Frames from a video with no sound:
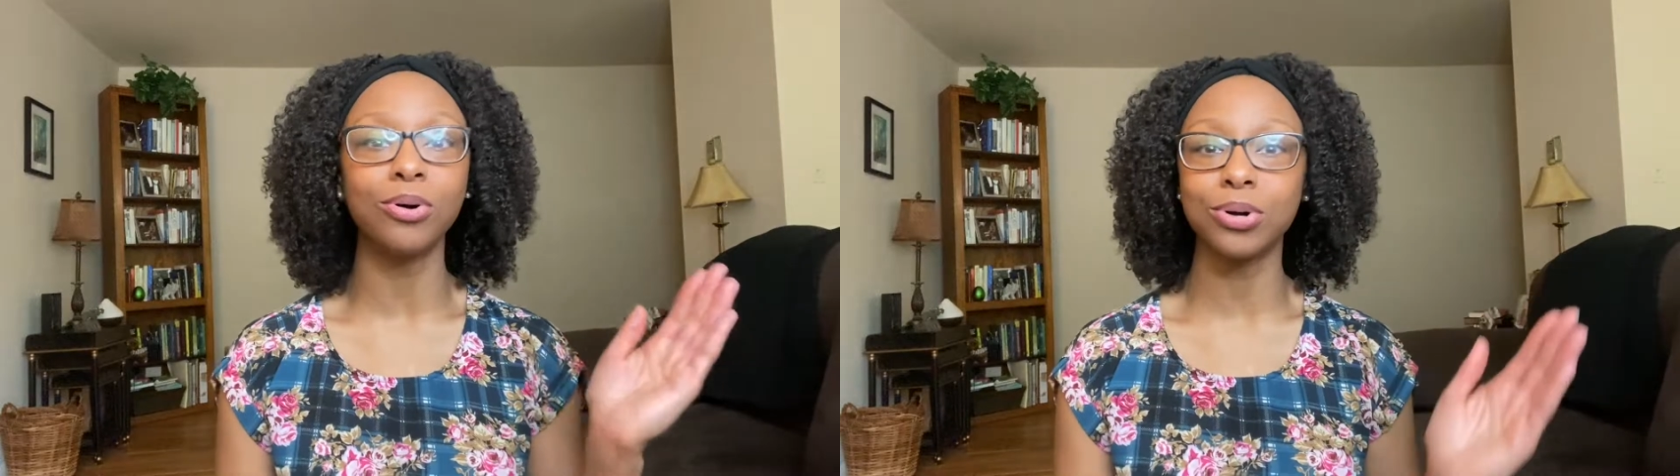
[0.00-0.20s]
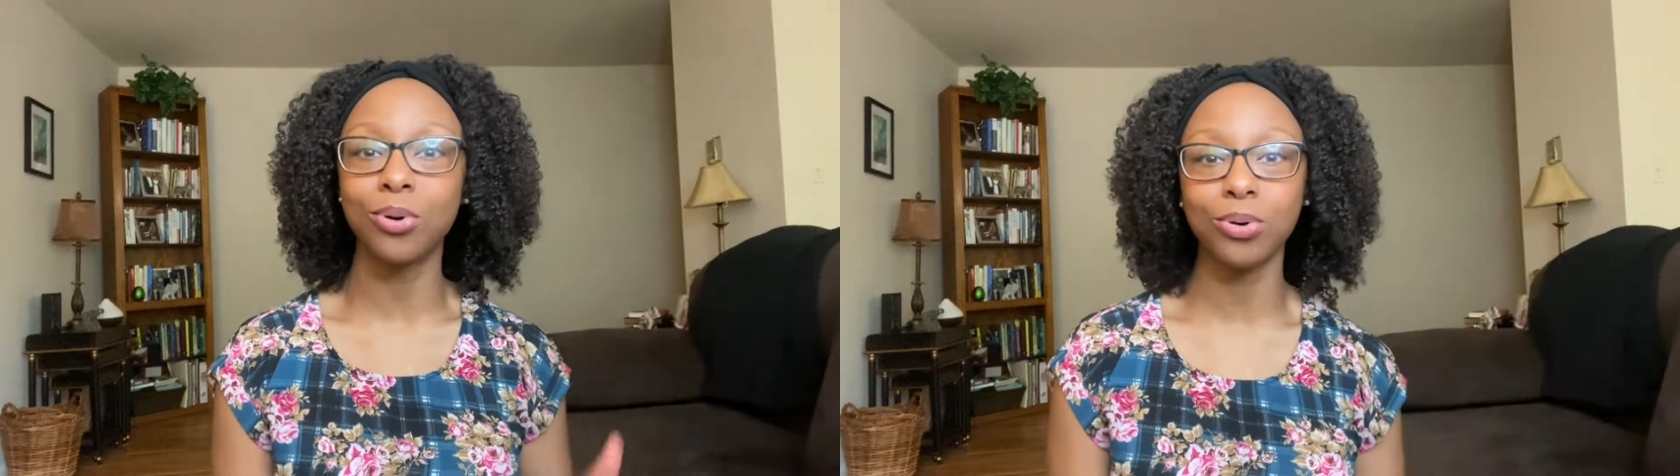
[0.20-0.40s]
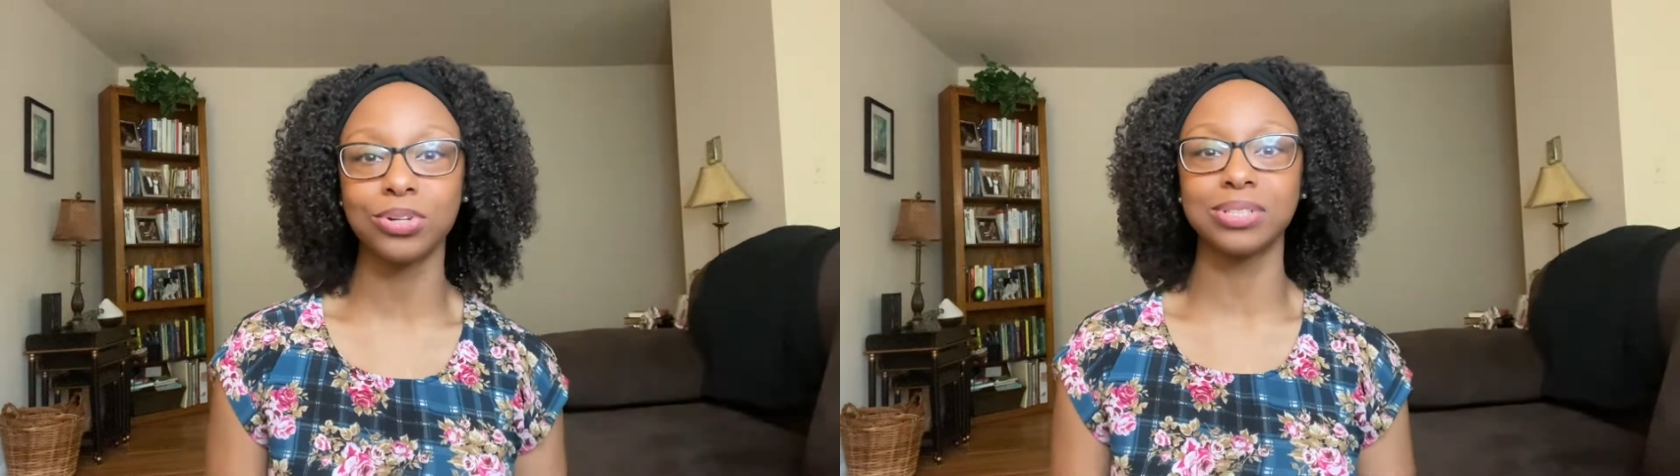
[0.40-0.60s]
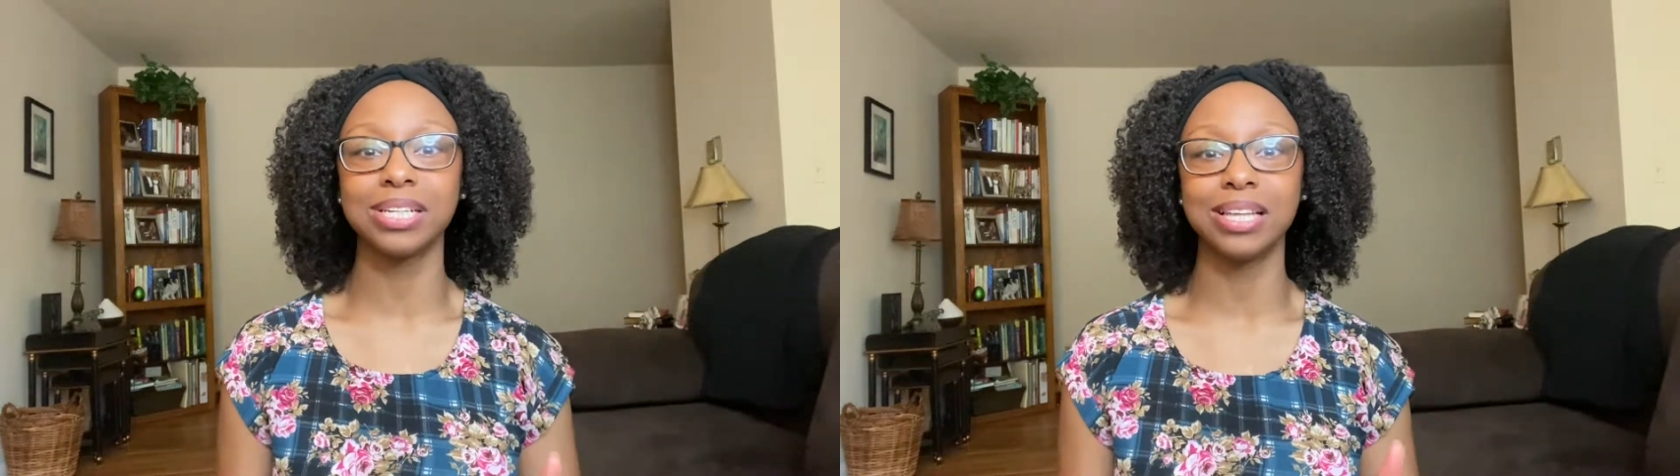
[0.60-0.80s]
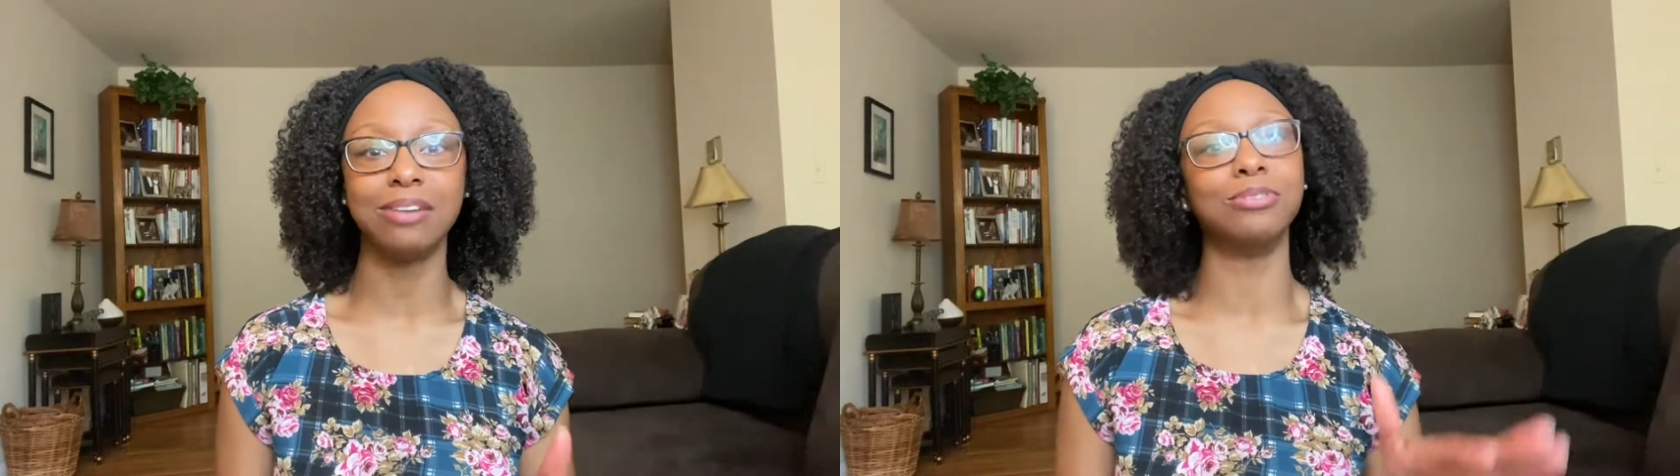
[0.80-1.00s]
quarterly
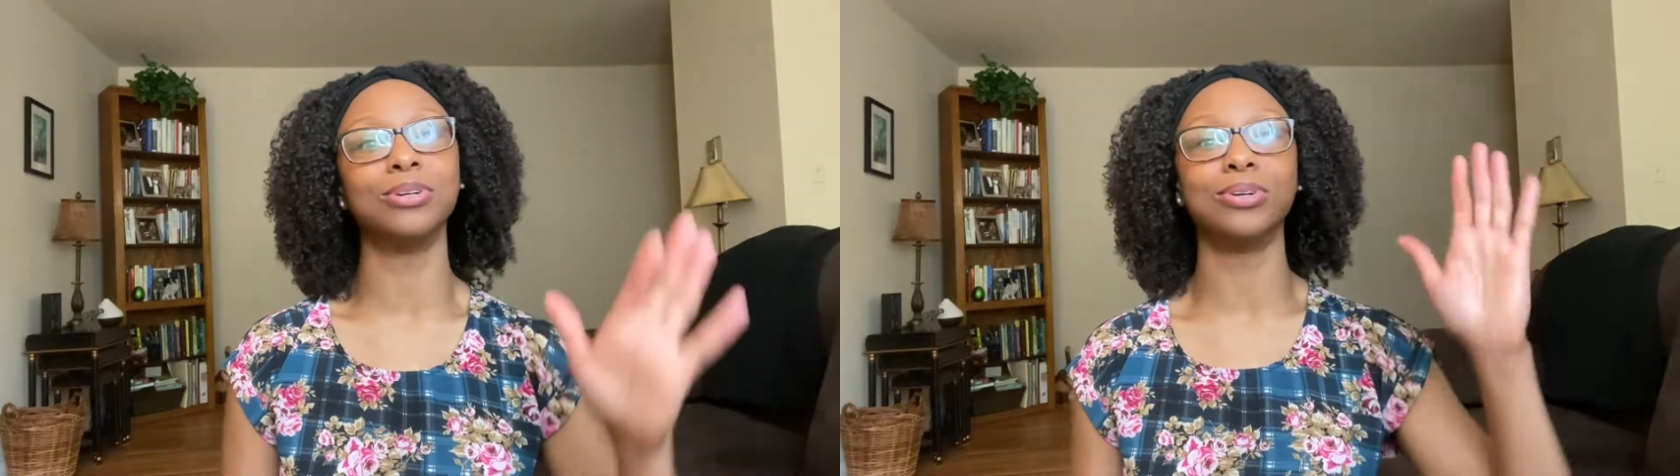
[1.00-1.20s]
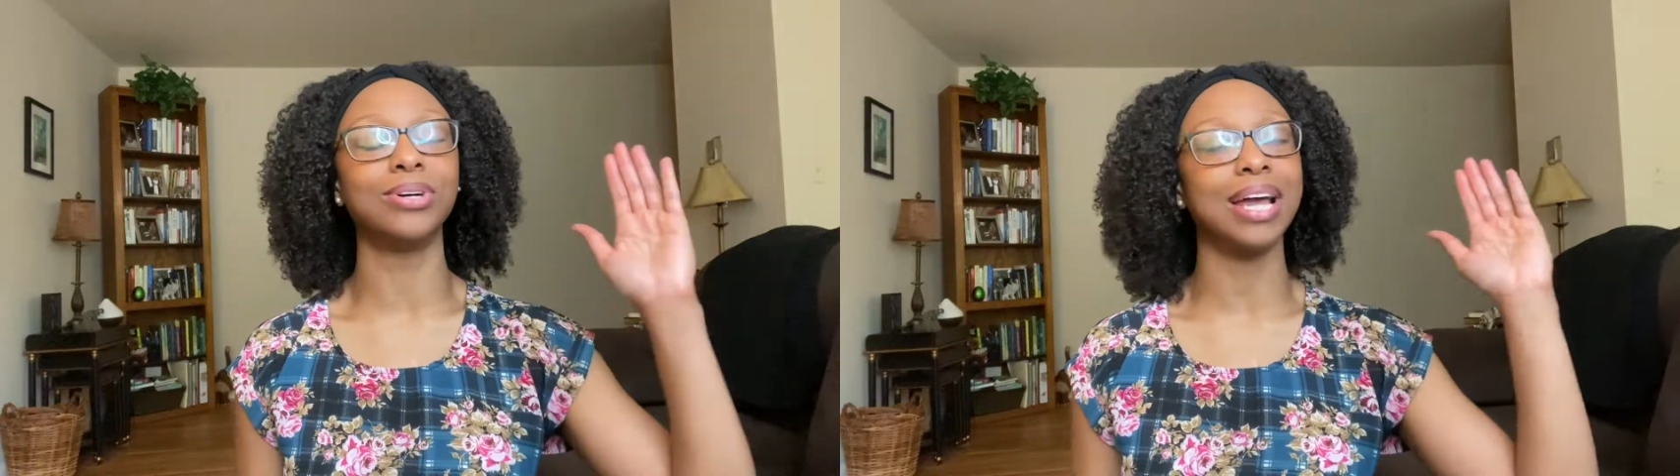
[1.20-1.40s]
level,